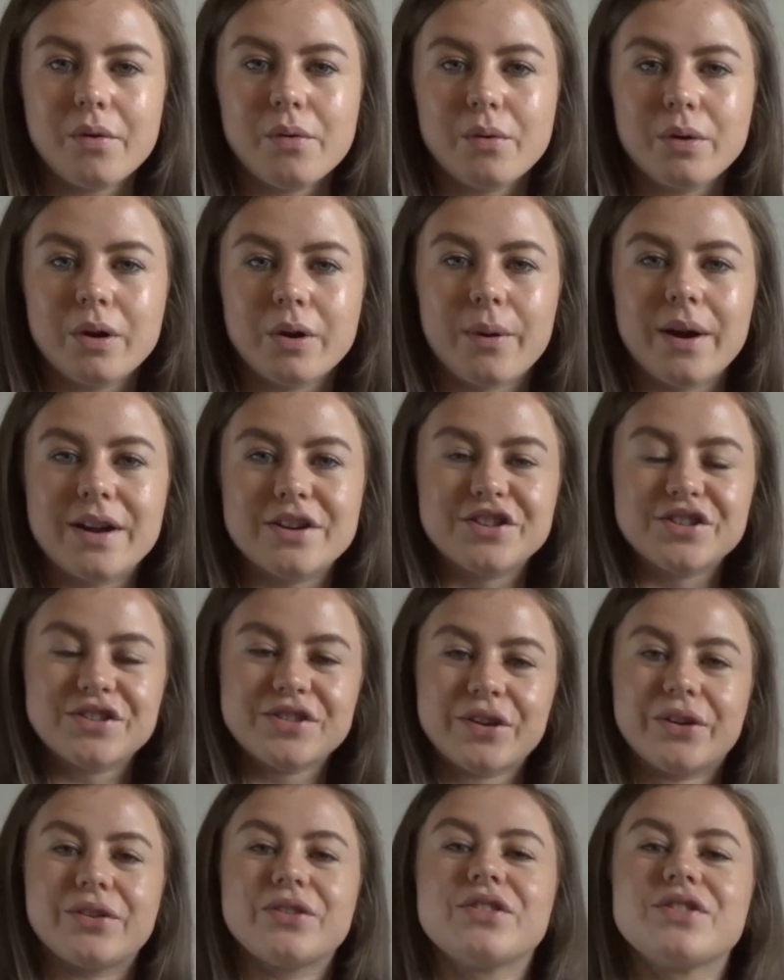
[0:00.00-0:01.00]
all equations
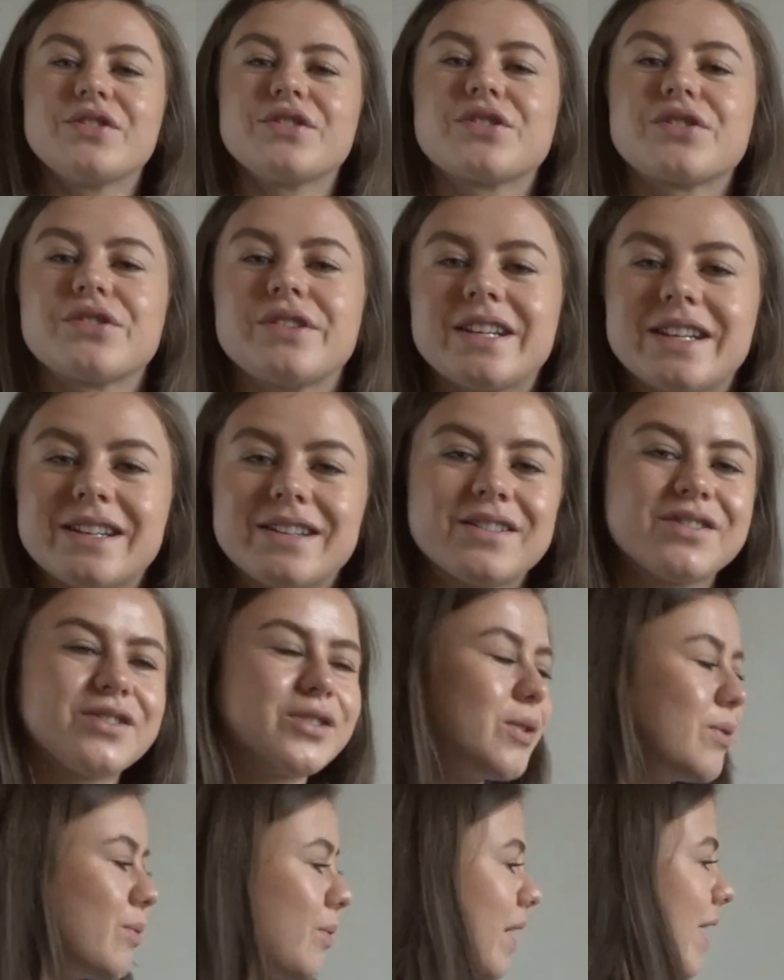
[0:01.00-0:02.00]
onto the screen
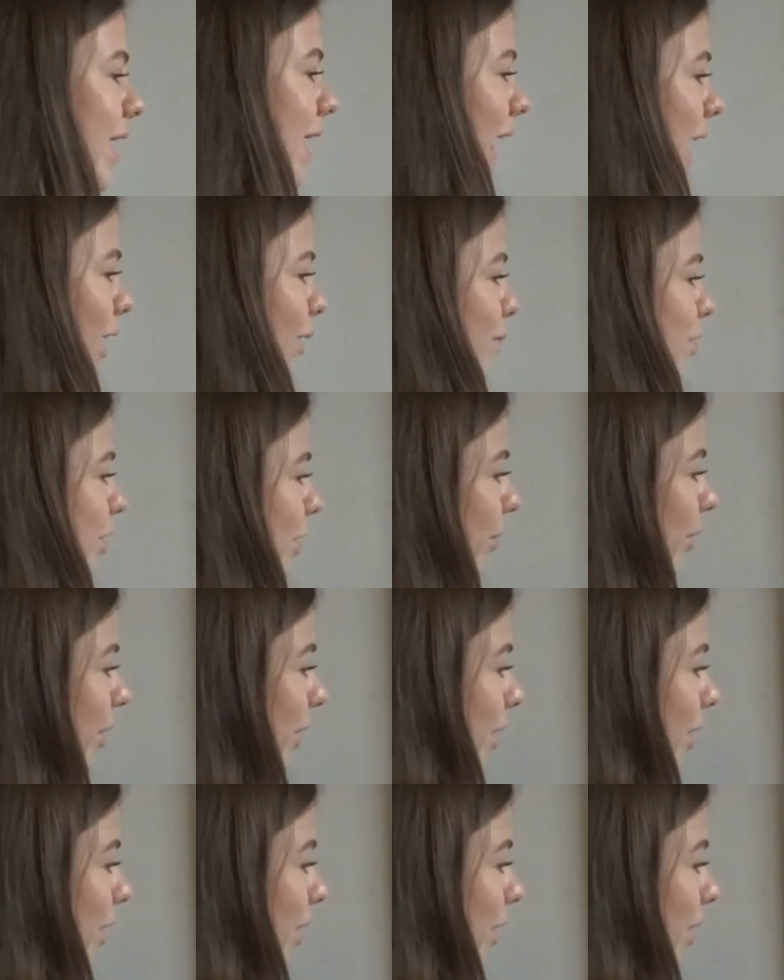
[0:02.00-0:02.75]
so it helps you.